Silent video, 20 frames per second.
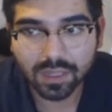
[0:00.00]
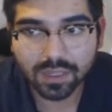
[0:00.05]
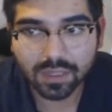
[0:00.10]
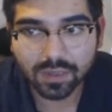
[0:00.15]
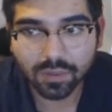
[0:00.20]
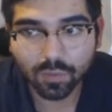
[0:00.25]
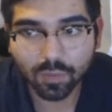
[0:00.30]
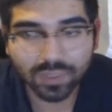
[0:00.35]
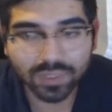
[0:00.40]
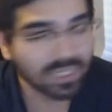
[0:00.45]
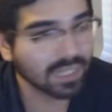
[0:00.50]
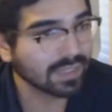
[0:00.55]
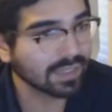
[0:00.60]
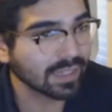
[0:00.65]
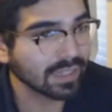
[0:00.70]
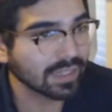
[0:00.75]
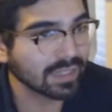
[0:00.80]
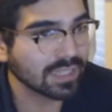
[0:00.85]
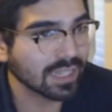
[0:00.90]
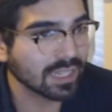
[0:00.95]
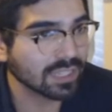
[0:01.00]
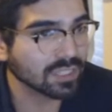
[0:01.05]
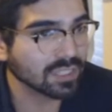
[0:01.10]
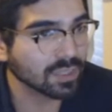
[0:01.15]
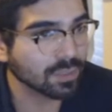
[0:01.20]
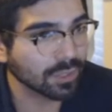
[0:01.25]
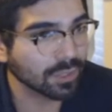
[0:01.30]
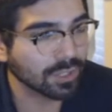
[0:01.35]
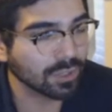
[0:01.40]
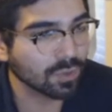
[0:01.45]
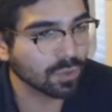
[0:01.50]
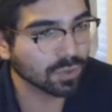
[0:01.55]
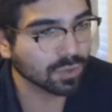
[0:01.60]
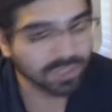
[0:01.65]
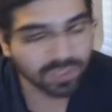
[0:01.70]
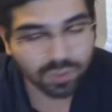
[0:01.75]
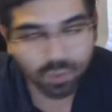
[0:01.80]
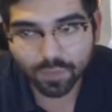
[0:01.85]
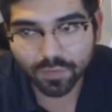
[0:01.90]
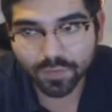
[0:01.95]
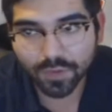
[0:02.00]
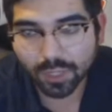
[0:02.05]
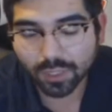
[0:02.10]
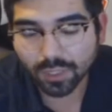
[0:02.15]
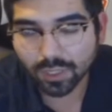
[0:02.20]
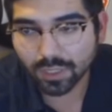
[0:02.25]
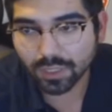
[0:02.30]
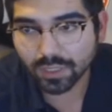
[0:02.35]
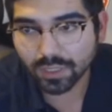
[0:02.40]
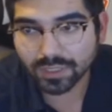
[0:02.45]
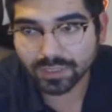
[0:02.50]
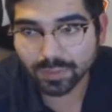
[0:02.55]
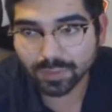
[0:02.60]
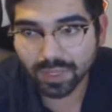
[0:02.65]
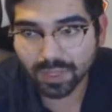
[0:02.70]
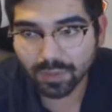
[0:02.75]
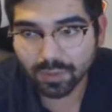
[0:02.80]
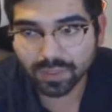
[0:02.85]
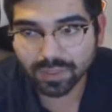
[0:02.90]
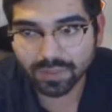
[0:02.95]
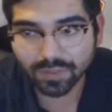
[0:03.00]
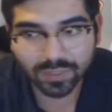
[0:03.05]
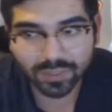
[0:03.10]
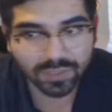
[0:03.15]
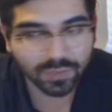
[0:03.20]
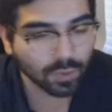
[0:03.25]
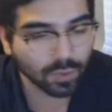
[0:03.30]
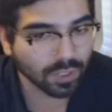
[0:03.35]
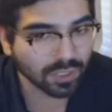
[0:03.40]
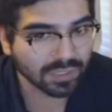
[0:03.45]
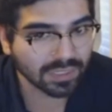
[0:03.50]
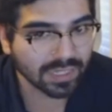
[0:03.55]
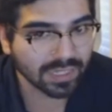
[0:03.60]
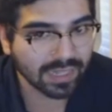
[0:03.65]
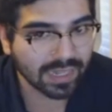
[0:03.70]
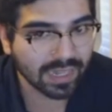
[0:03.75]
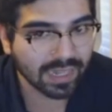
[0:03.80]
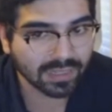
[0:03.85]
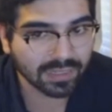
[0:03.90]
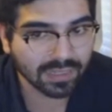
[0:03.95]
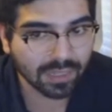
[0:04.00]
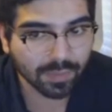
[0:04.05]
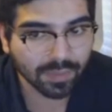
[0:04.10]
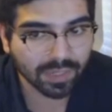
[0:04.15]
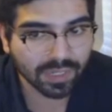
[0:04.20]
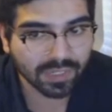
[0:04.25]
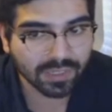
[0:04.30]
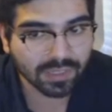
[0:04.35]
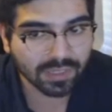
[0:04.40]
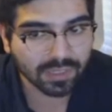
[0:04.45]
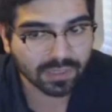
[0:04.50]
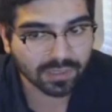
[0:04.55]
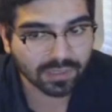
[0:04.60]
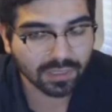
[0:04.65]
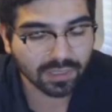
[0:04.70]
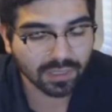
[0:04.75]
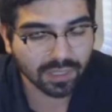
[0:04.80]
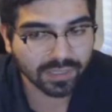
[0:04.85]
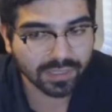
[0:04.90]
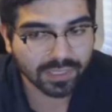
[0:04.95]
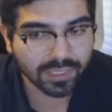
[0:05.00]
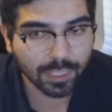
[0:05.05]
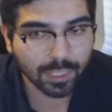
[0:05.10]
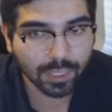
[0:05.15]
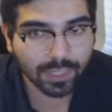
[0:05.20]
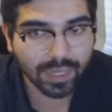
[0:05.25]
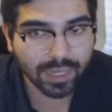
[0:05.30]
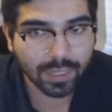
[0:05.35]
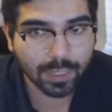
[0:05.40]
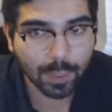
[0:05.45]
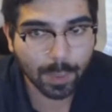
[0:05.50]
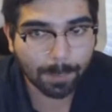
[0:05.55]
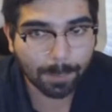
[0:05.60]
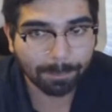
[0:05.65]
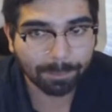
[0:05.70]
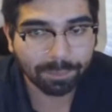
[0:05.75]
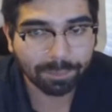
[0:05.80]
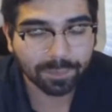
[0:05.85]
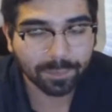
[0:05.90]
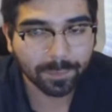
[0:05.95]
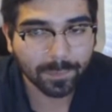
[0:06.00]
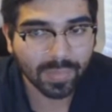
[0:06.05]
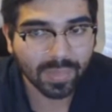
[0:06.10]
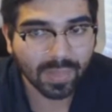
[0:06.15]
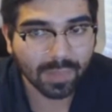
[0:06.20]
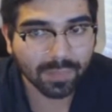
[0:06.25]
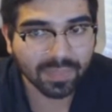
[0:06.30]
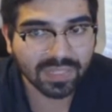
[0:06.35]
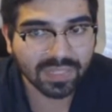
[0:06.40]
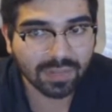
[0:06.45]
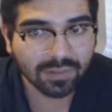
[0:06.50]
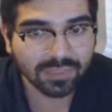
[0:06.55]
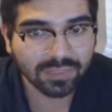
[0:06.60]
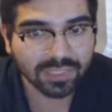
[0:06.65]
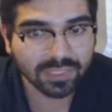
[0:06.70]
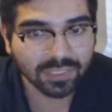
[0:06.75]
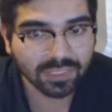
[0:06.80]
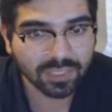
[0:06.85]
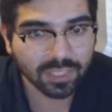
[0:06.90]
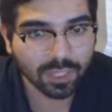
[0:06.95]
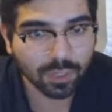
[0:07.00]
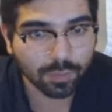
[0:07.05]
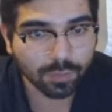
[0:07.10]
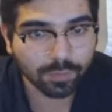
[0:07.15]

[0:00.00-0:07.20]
which I think is actually pretty cool. It's a cool full art. It's probably one of the first full arts I got coming into collecting again, but that was years ago.